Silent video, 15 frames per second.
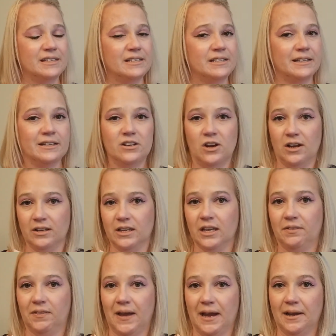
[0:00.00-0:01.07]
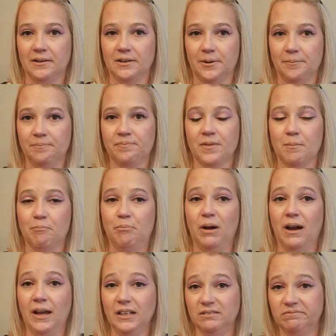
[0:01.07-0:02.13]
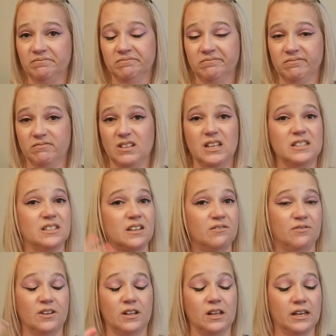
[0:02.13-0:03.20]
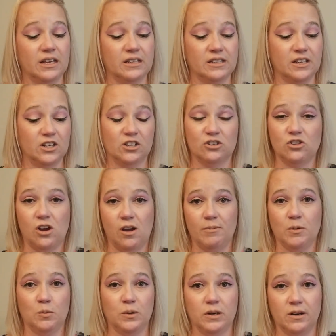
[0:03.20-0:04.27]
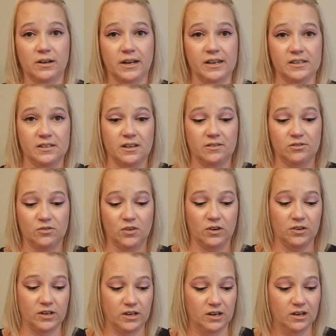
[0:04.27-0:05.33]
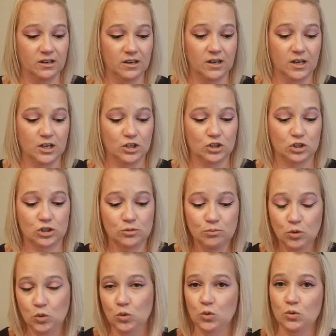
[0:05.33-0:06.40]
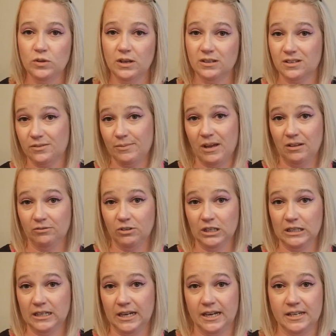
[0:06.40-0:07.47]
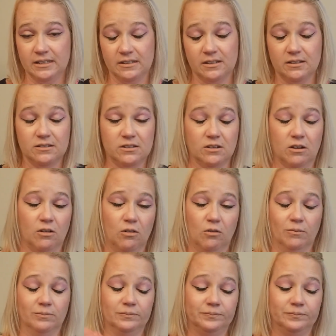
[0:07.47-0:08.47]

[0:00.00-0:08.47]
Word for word: Did not get that. But it did feel like it did a good job. It went on nice. It was very smooth, smelled really nice. So